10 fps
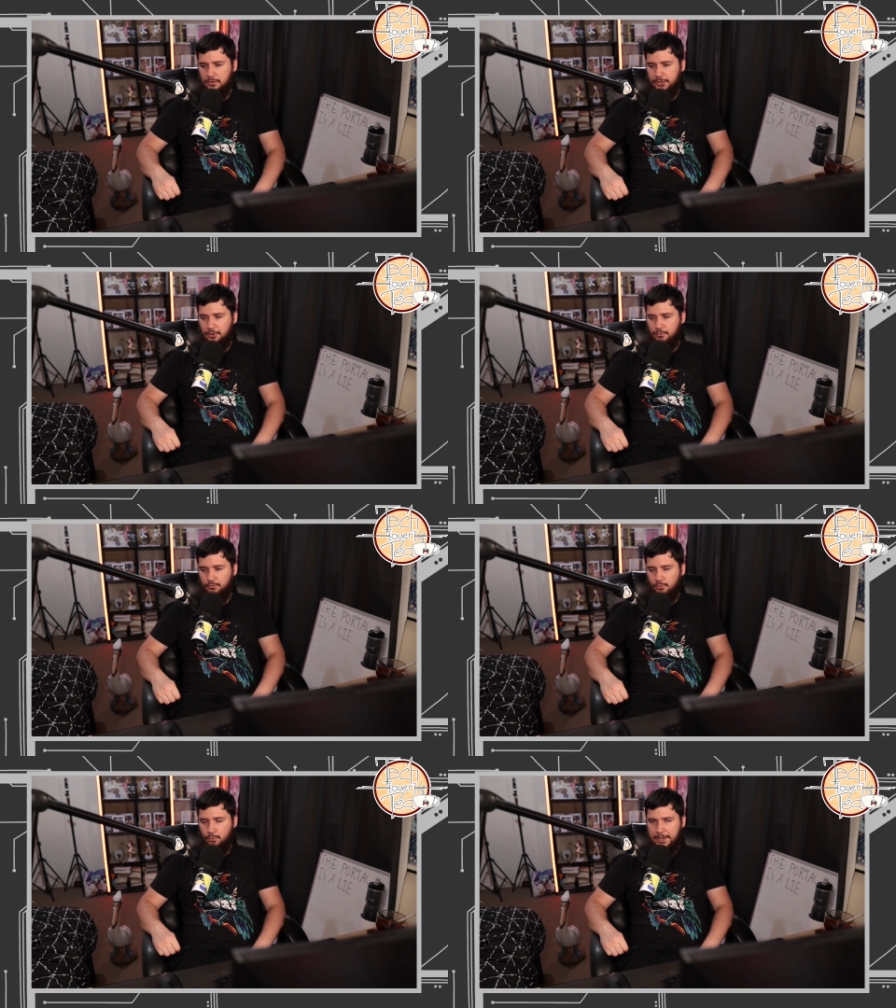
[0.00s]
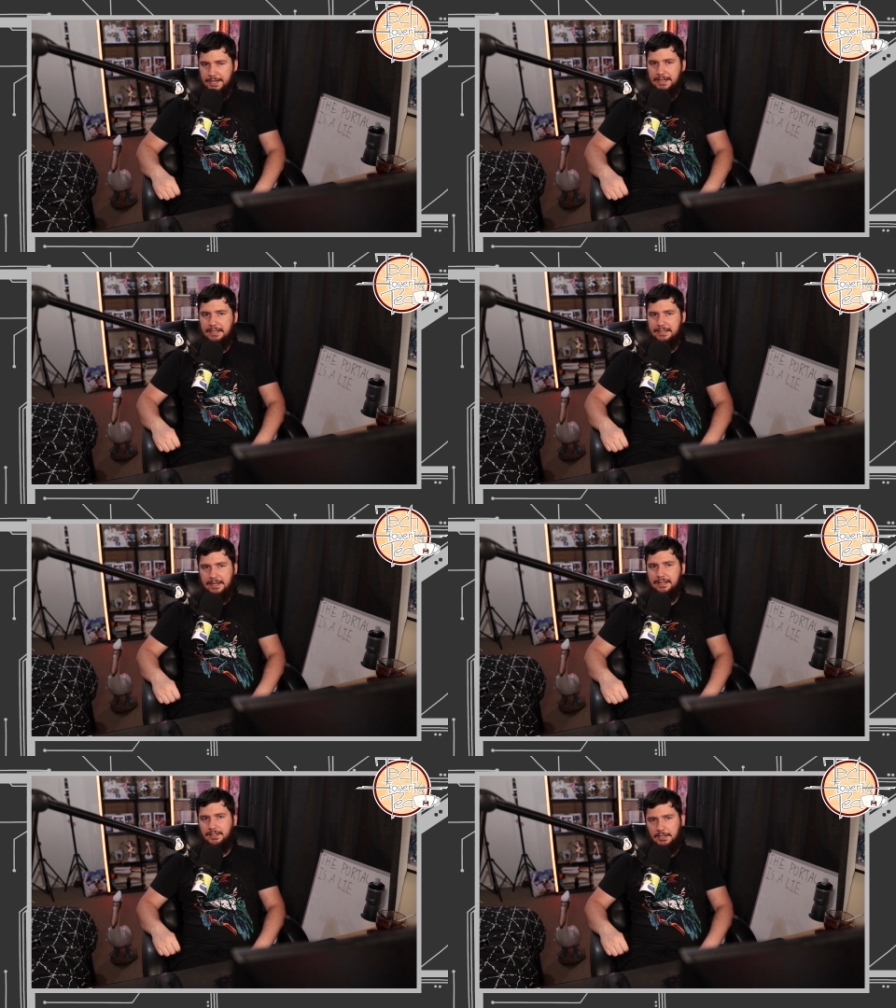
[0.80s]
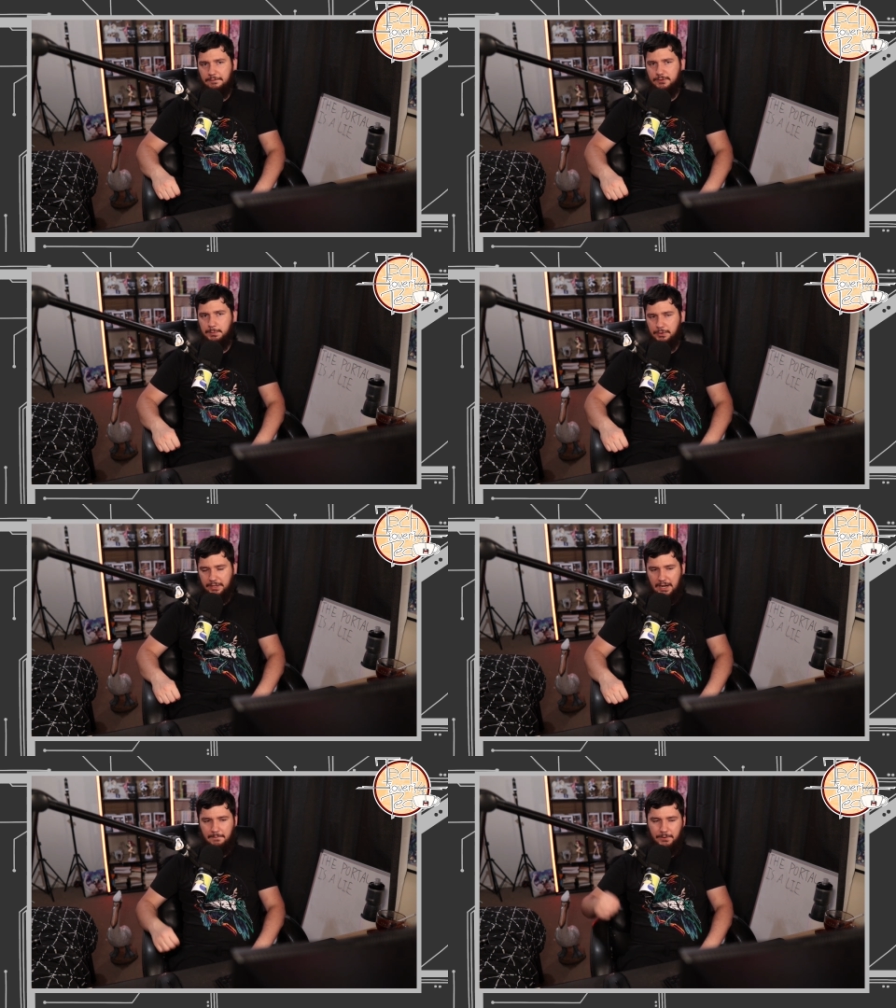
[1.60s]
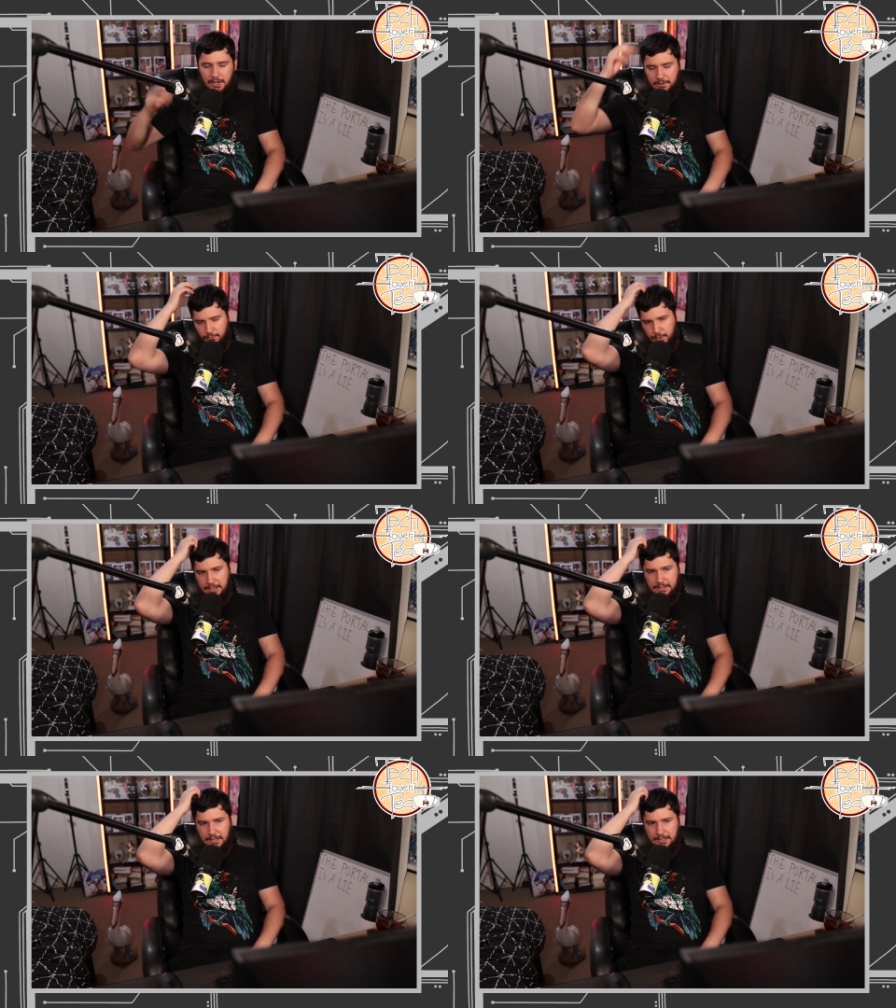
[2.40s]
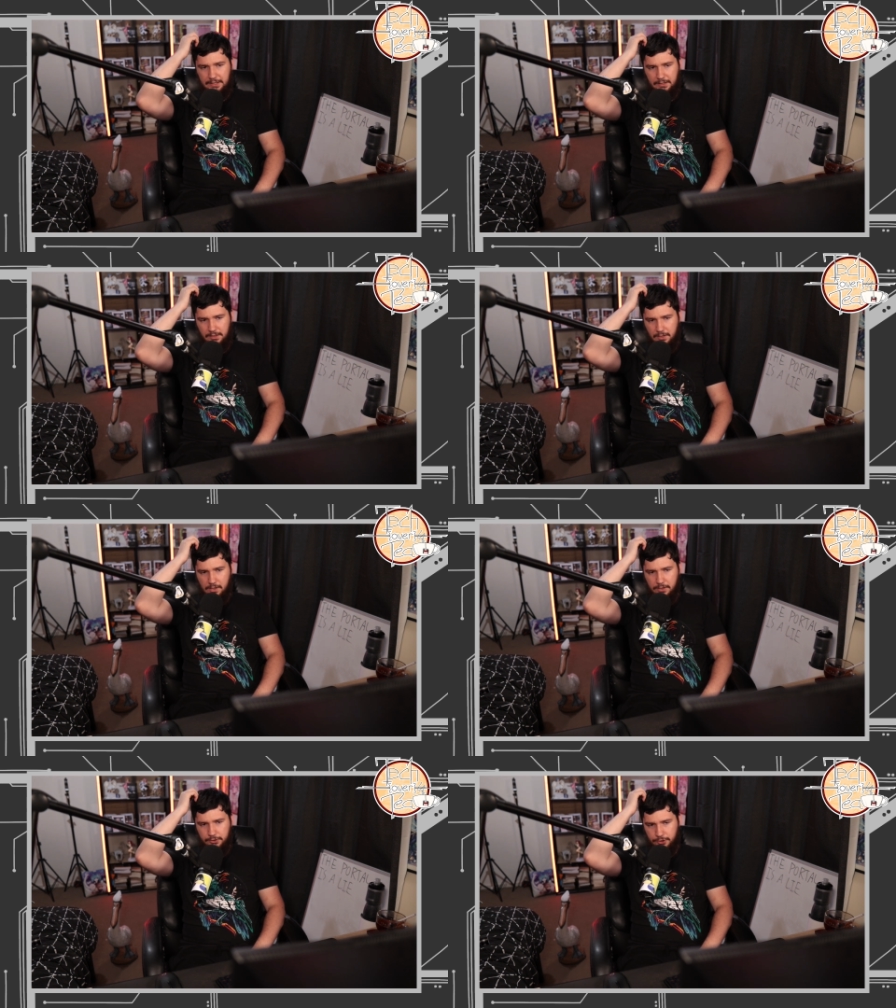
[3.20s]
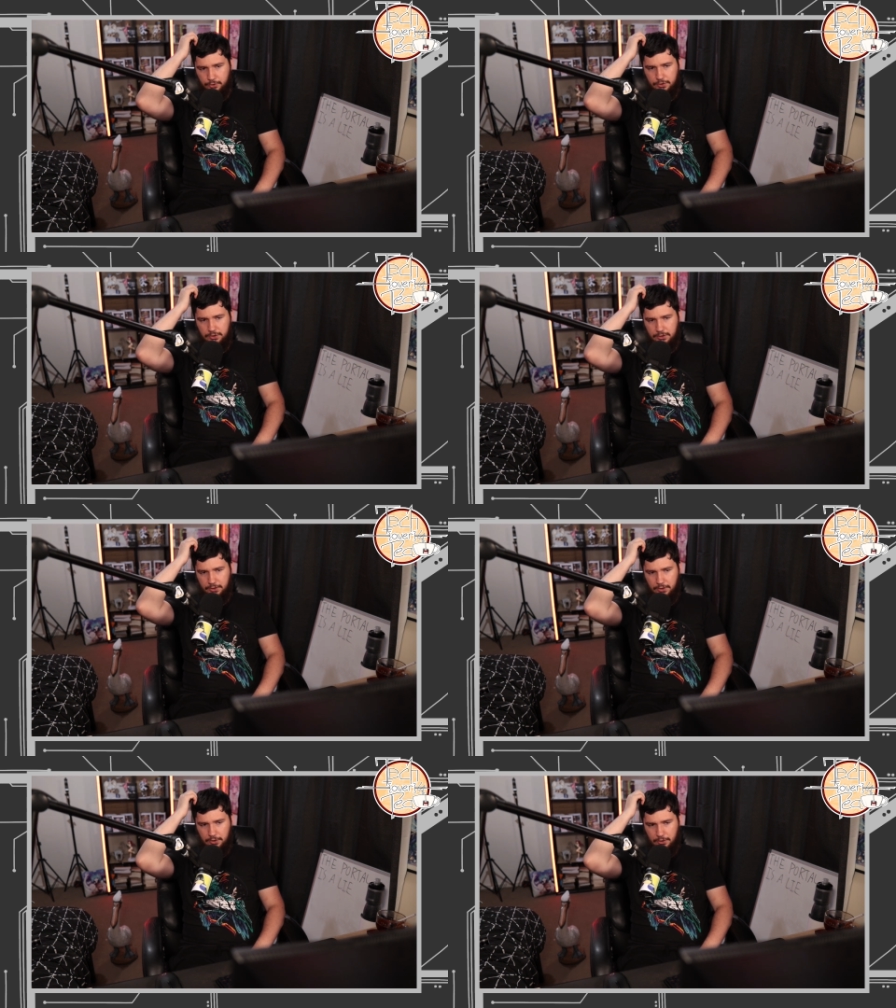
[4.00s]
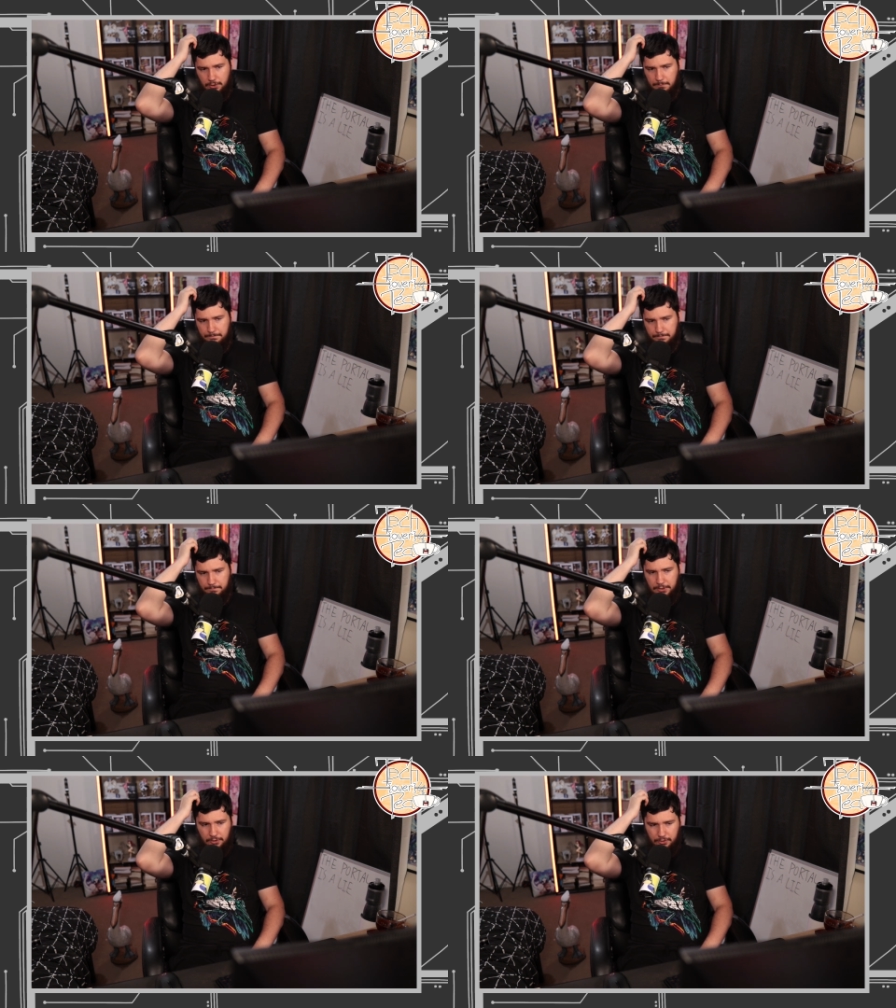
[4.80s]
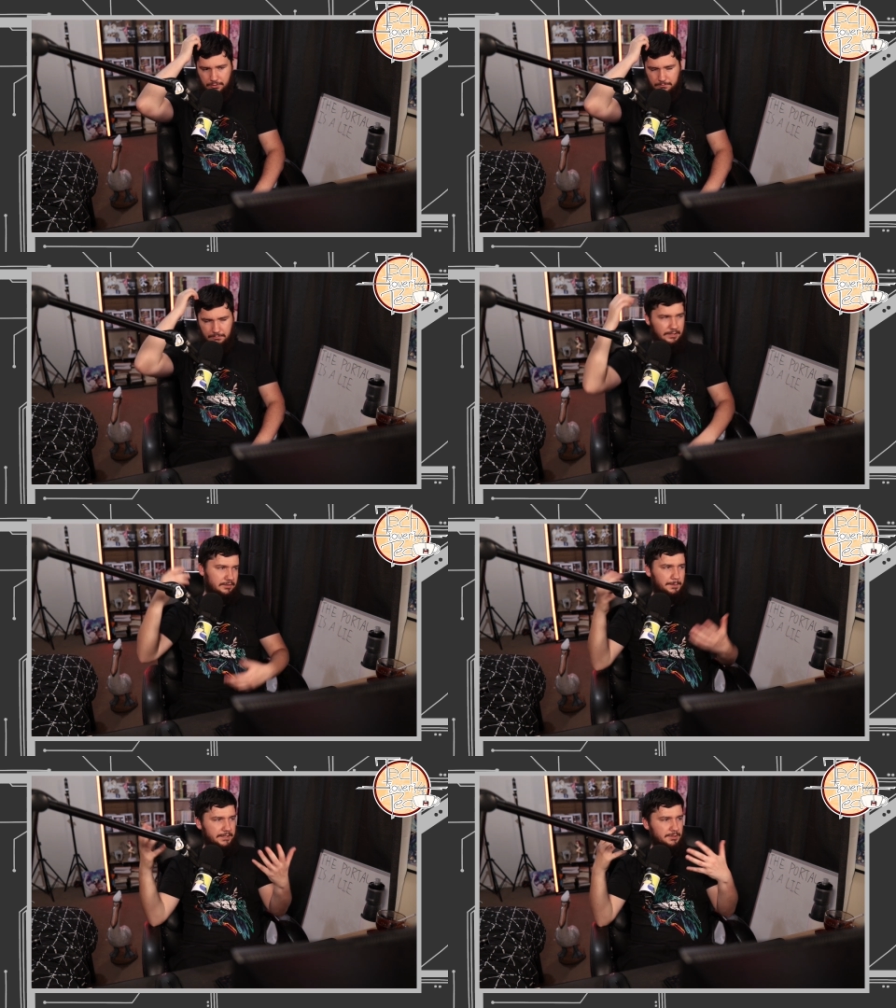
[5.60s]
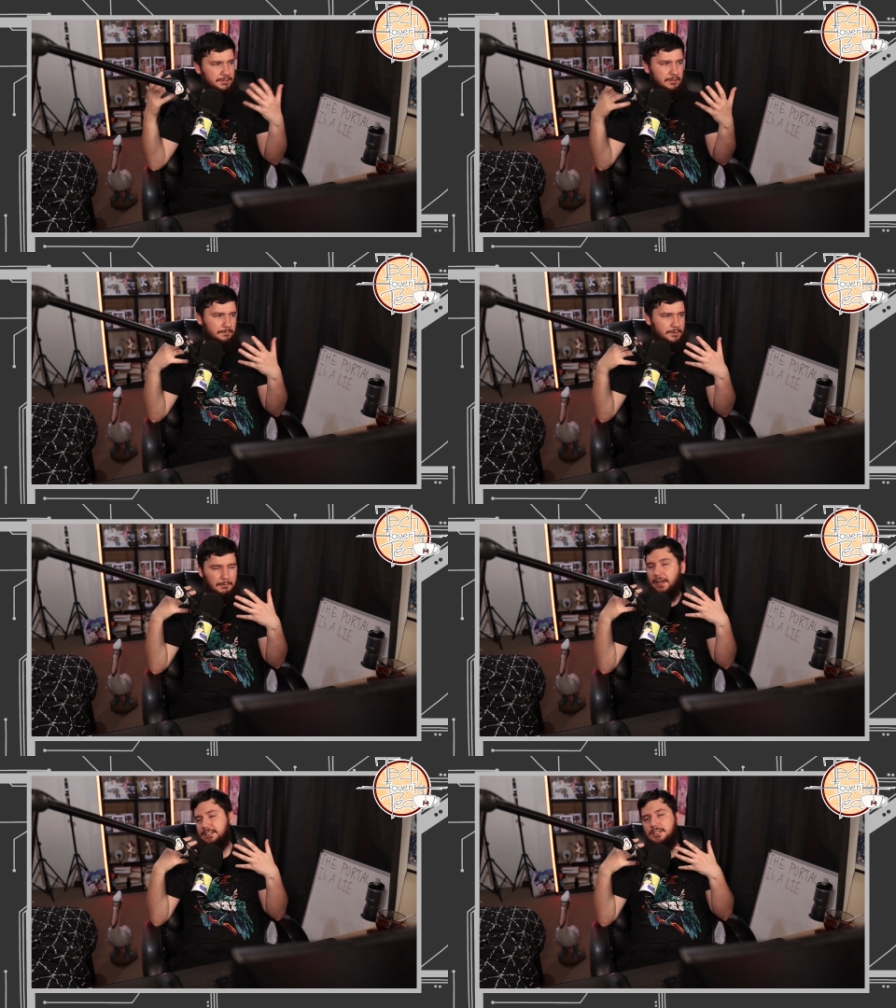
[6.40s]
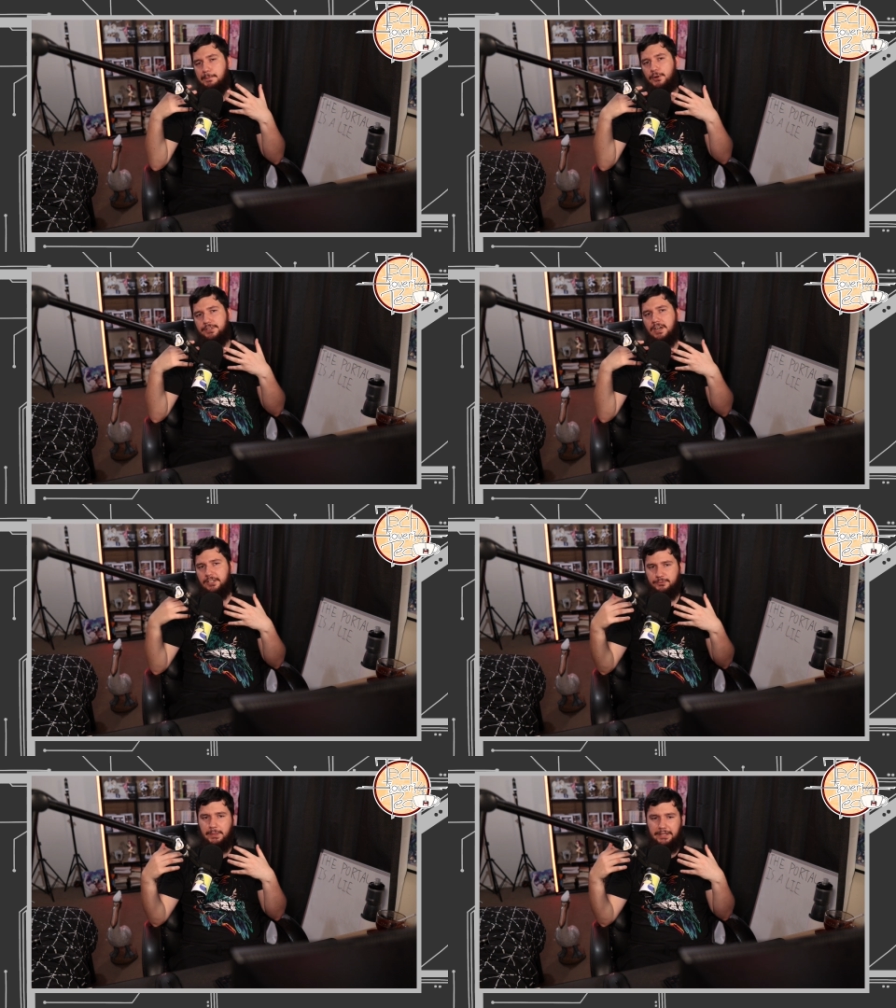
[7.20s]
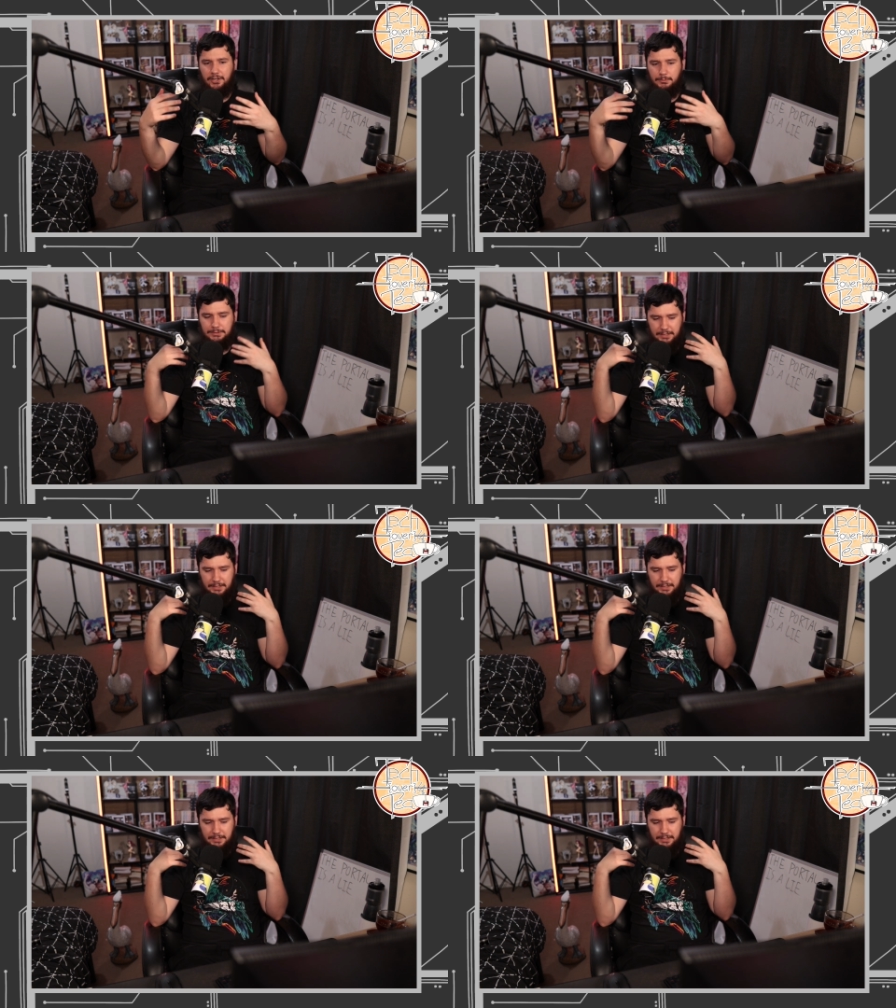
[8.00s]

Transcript: you know, really getting comfortable on camera and really getting used to, you know, especially with the, the I think the podcast really helps.